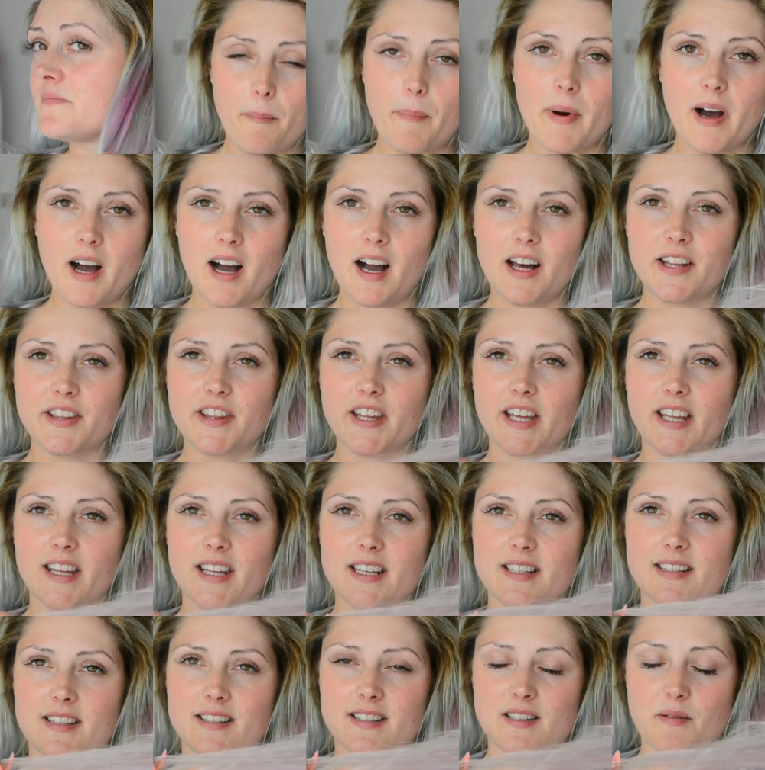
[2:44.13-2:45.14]
But I think
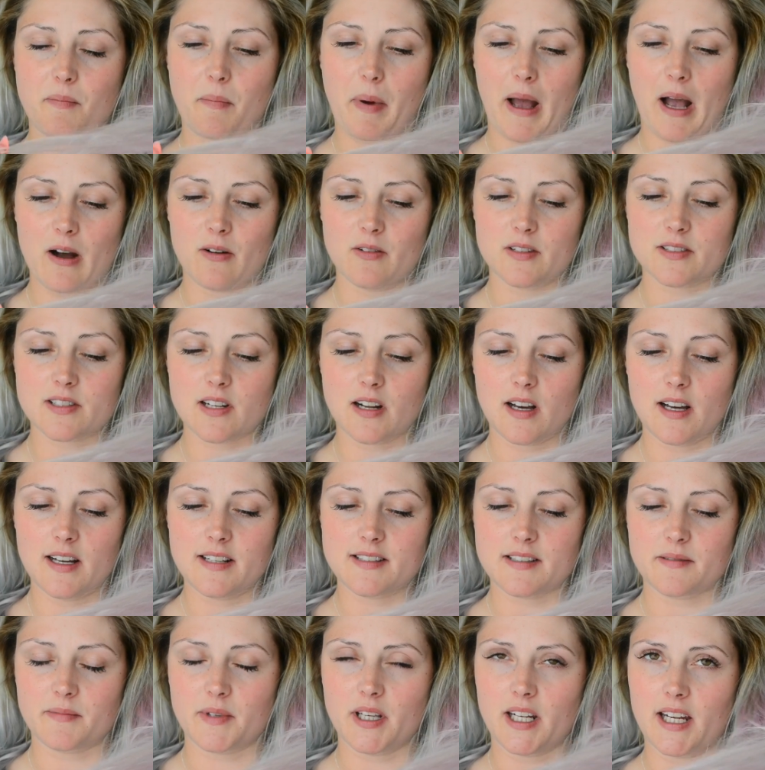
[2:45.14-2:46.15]
this is about as light
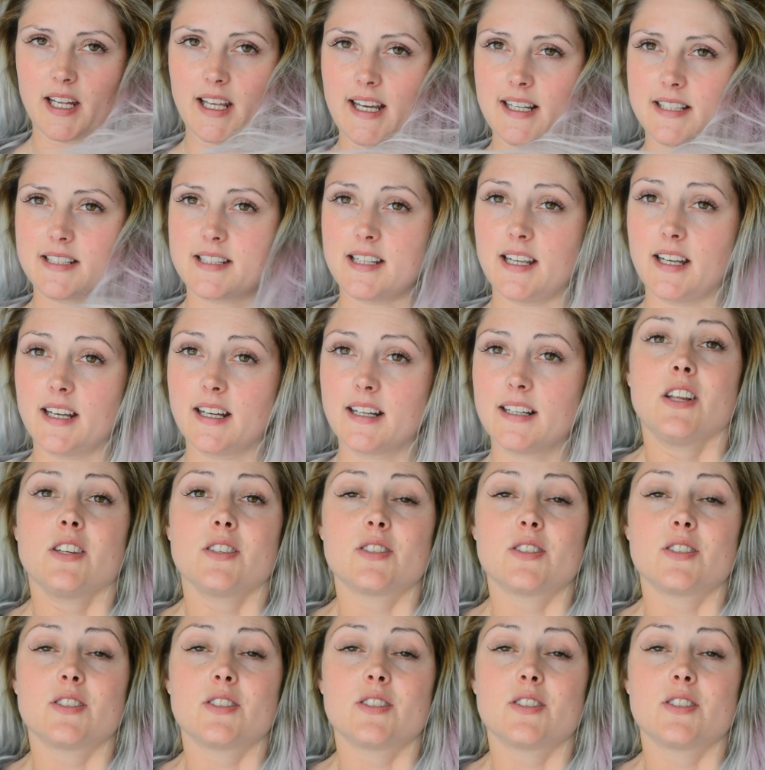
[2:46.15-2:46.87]
as I'm going to get it.